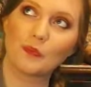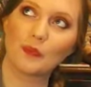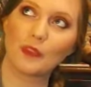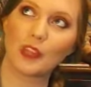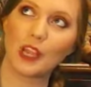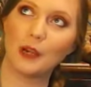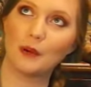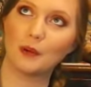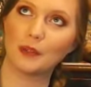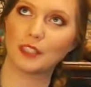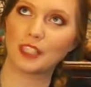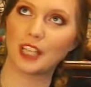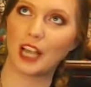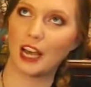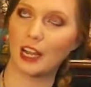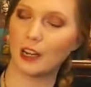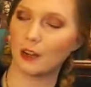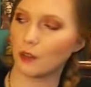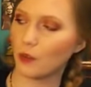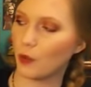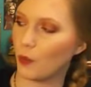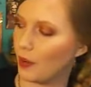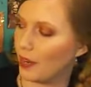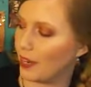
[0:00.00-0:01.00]
It was kind of
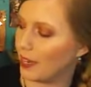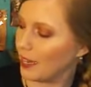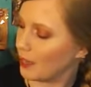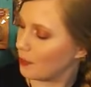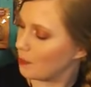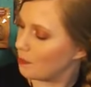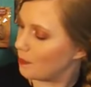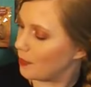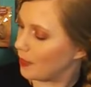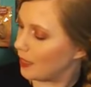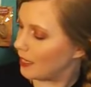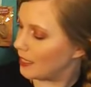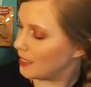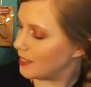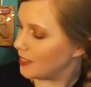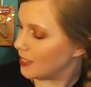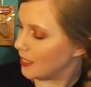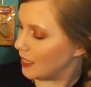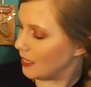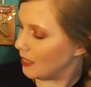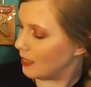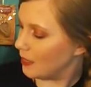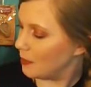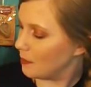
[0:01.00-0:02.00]
quick, but
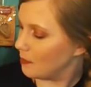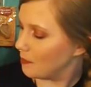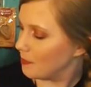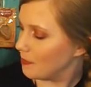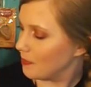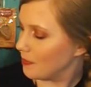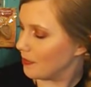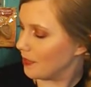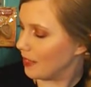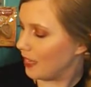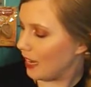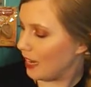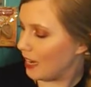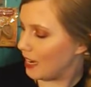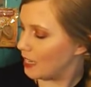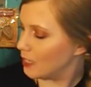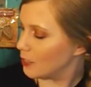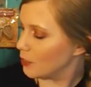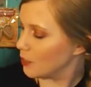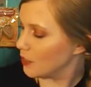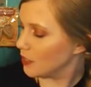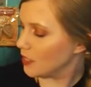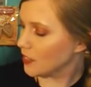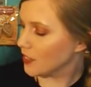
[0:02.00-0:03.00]
um, yeah, I
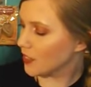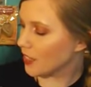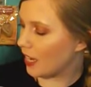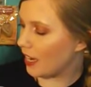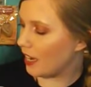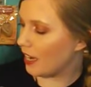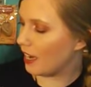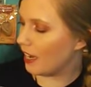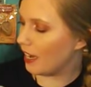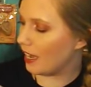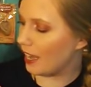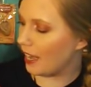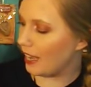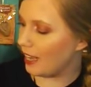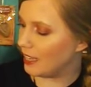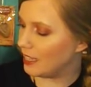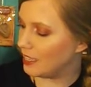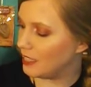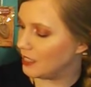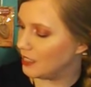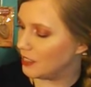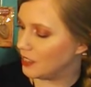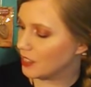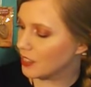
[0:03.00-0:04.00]
drew the sky
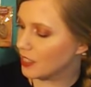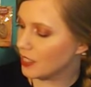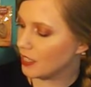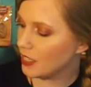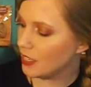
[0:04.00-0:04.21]
and